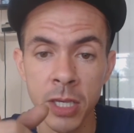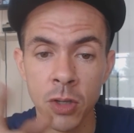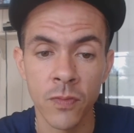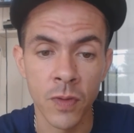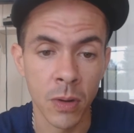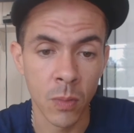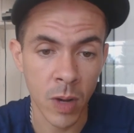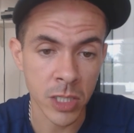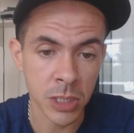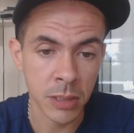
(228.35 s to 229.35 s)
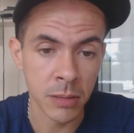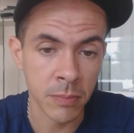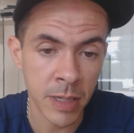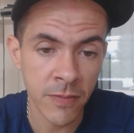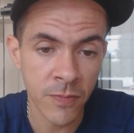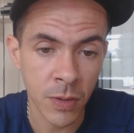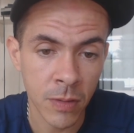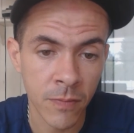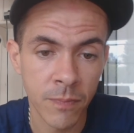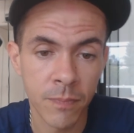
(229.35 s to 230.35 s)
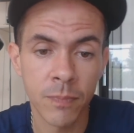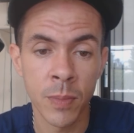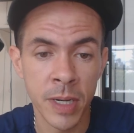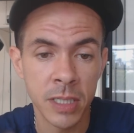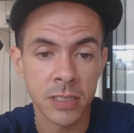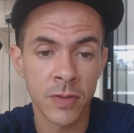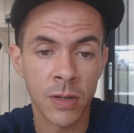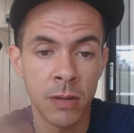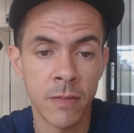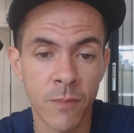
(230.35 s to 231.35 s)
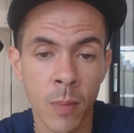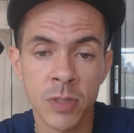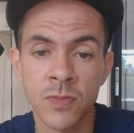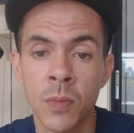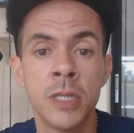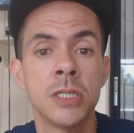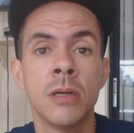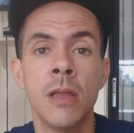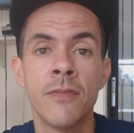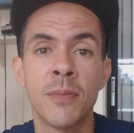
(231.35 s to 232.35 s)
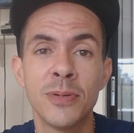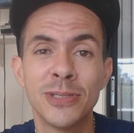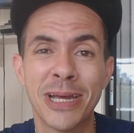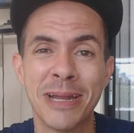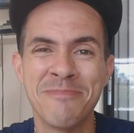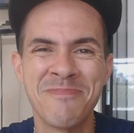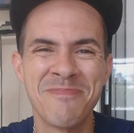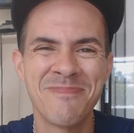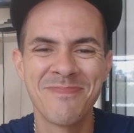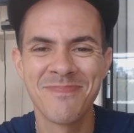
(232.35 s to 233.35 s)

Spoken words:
Thank you for watching me for 3 minutes of your, almost 4 minutes of your life. I appreciate it.